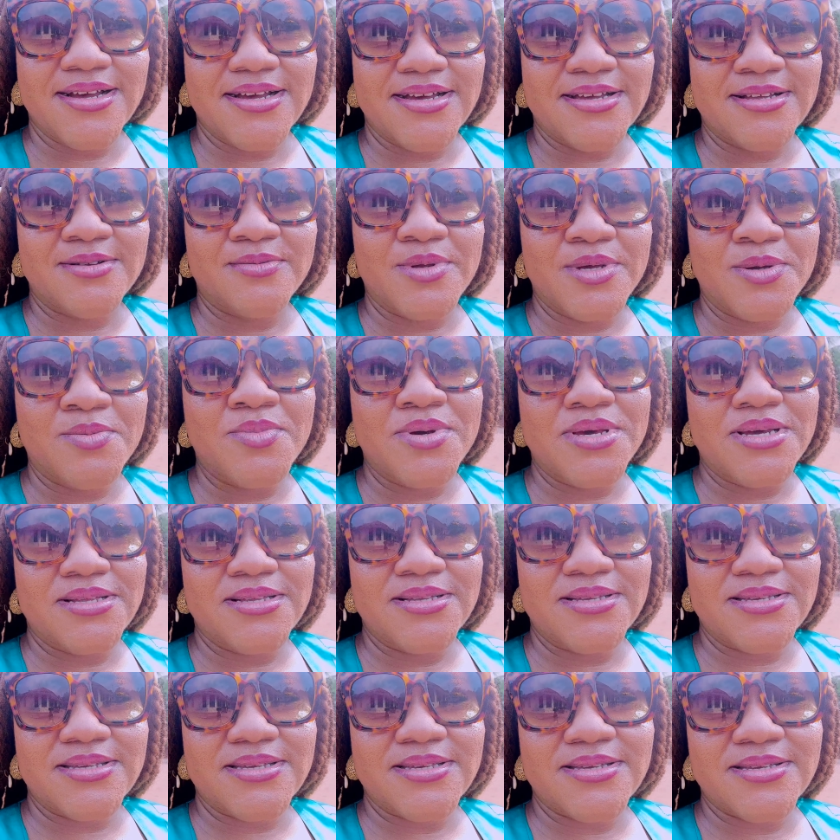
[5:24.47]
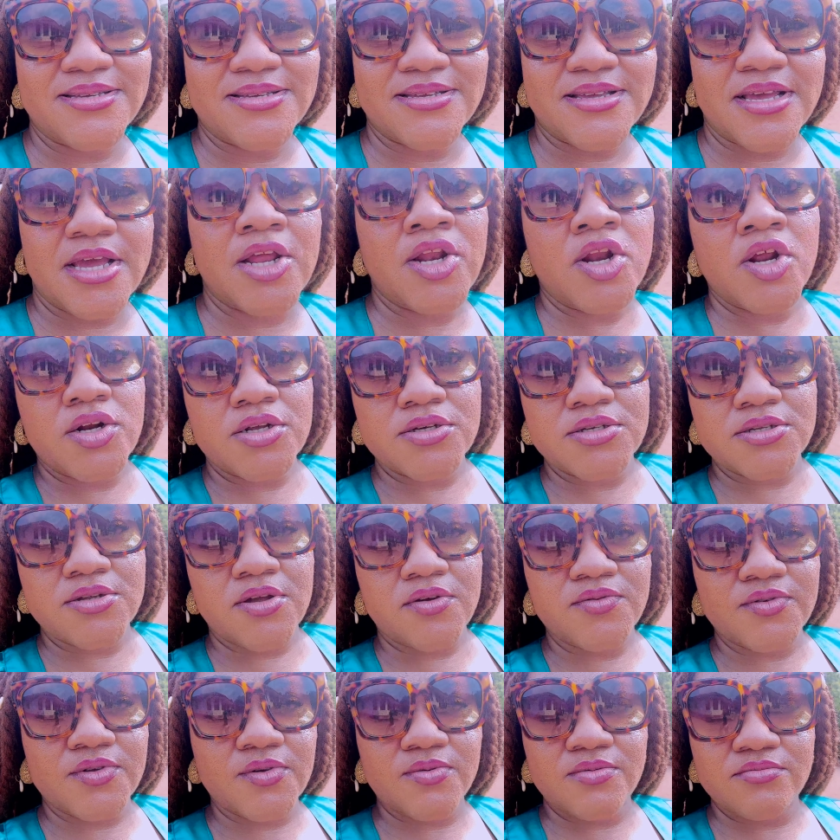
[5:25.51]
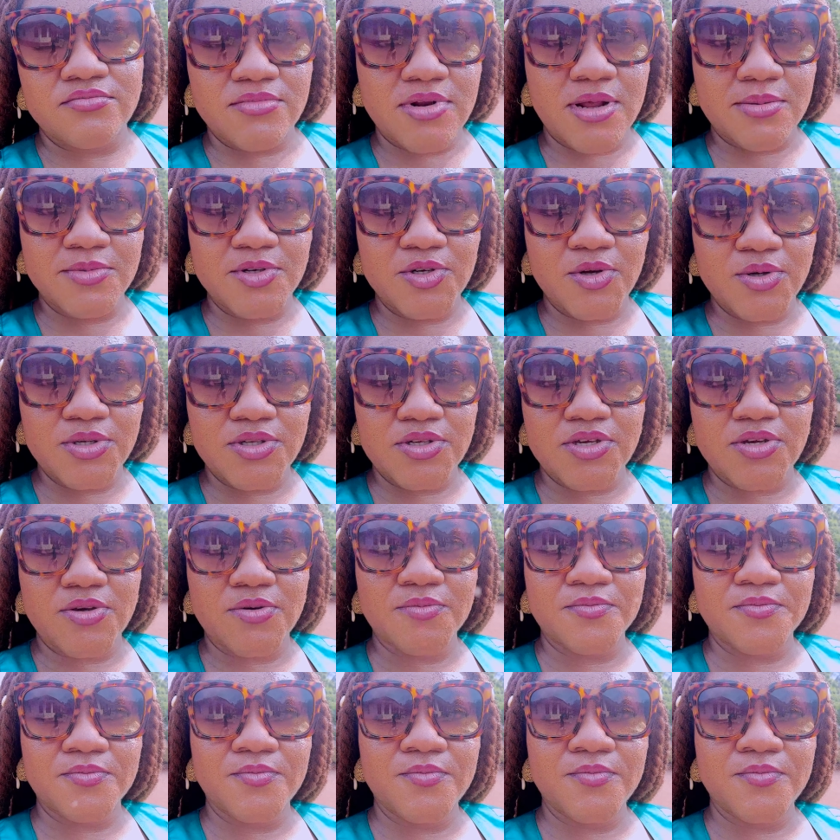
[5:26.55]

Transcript: it, it, means a lot of stuff so let me show it to you